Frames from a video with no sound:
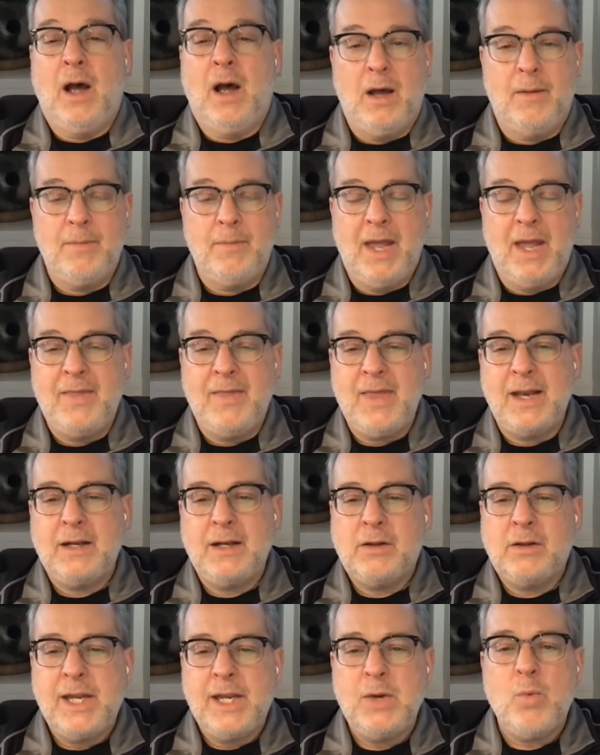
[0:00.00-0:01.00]
And
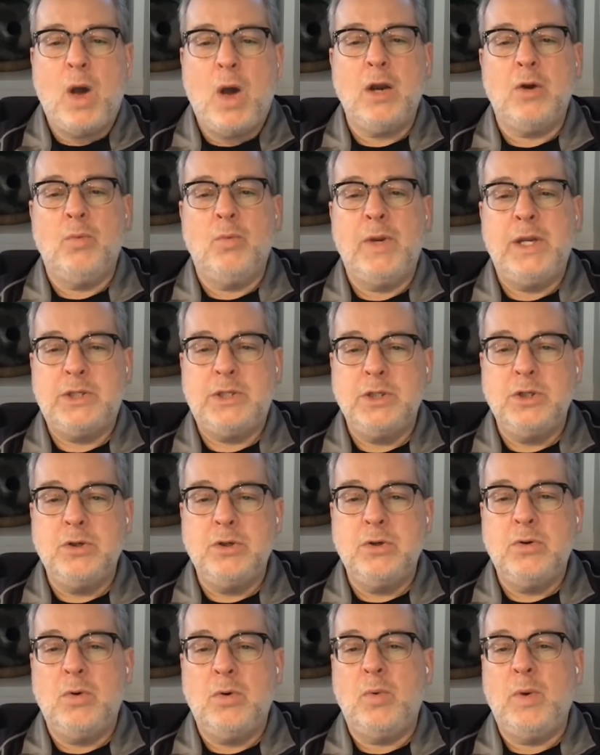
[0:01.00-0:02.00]
then clean water,
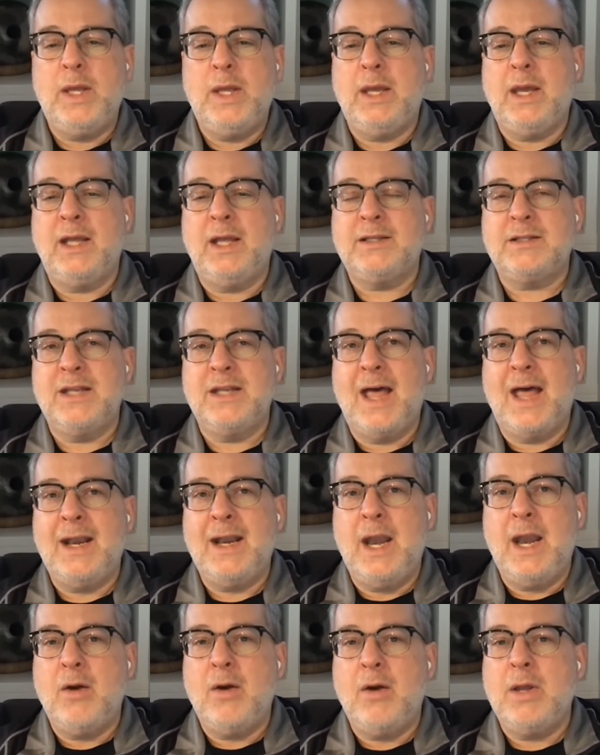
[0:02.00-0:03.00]
it's
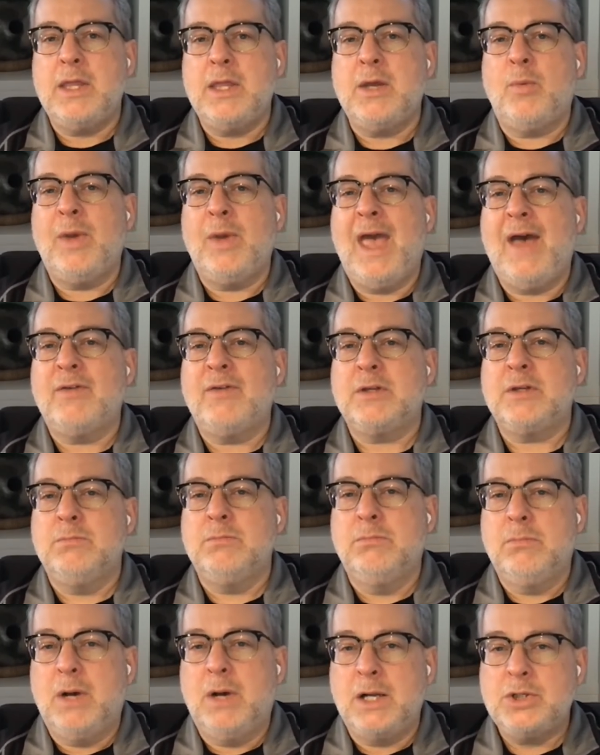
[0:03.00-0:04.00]
not an area that we have
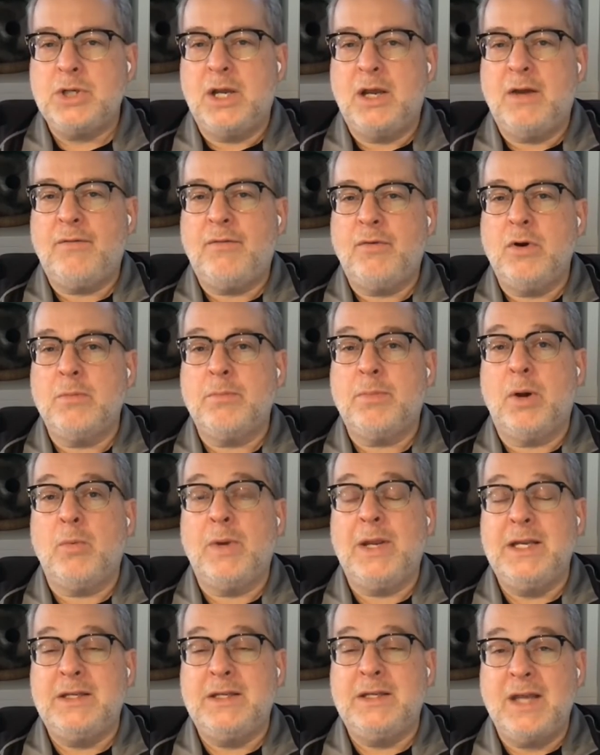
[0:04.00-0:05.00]
as much effort,
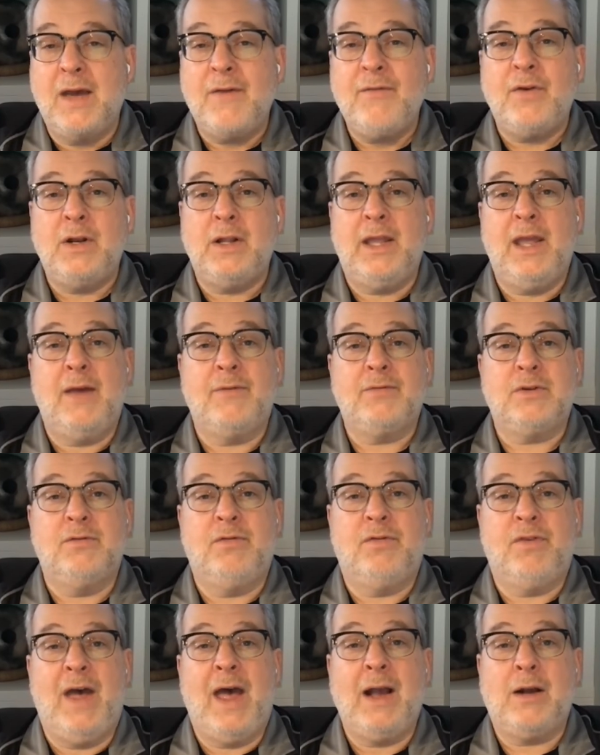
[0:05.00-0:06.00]
but we definitely have
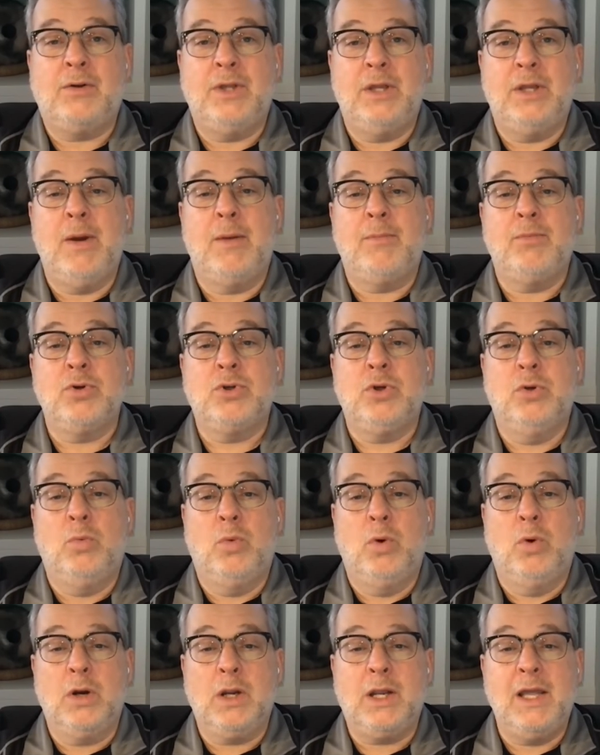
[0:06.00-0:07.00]
some faculty members
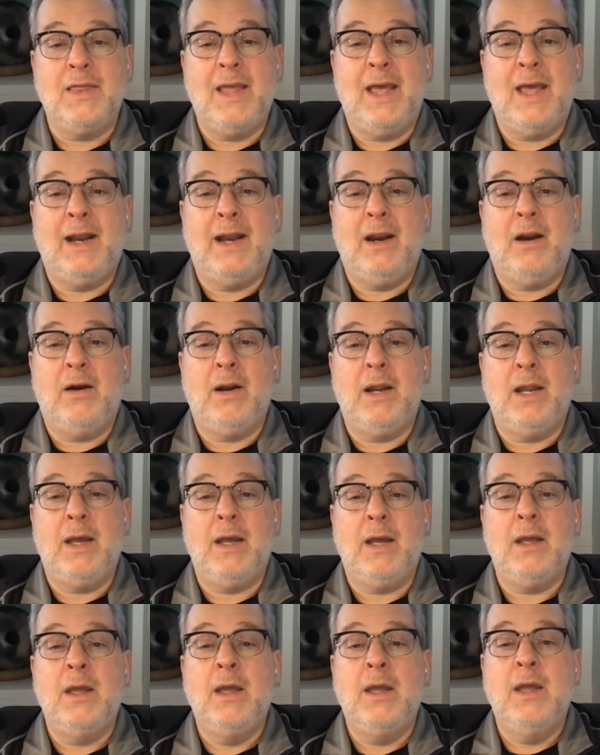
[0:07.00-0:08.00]
who work in that
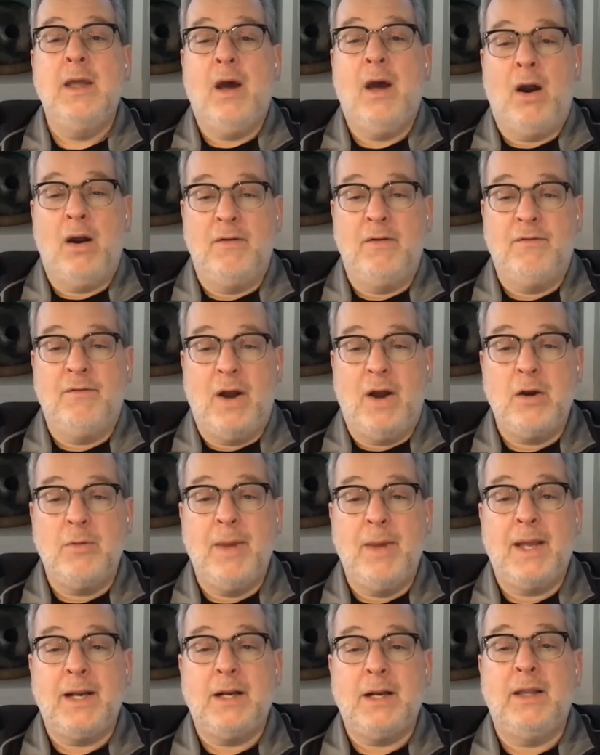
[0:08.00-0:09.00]
area, our
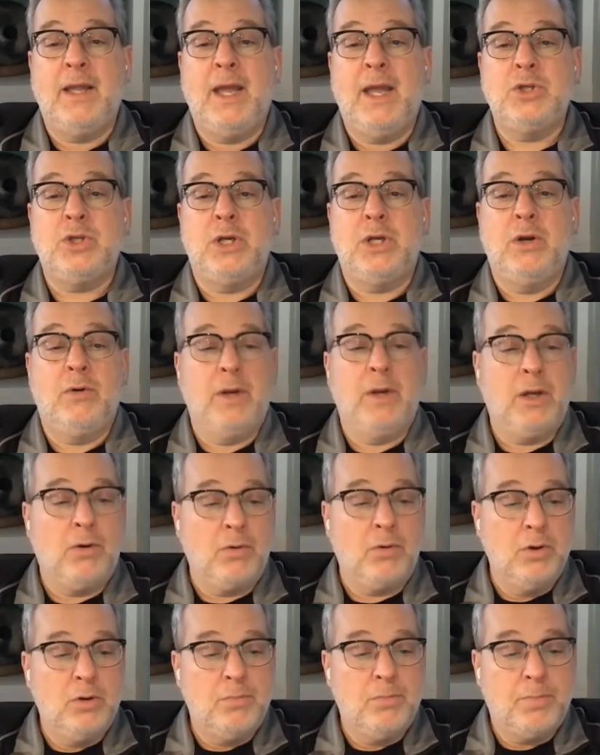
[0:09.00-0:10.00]
environmental engineering
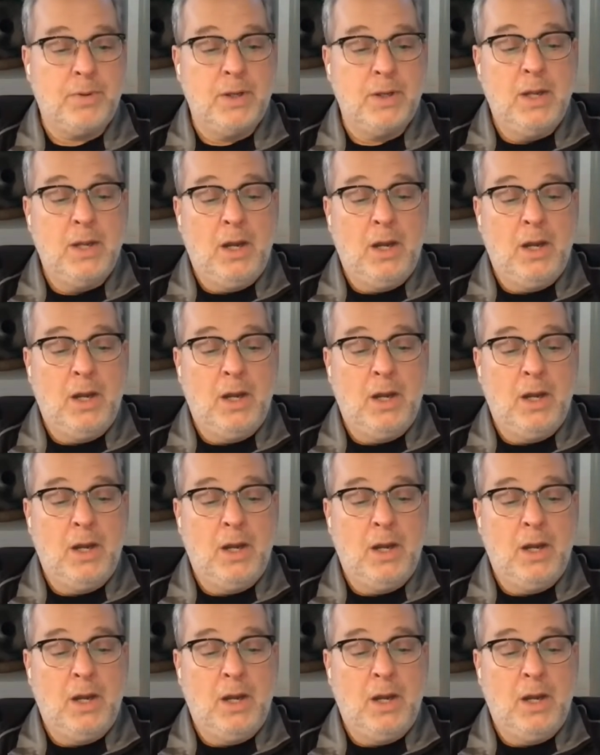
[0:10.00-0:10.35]
group.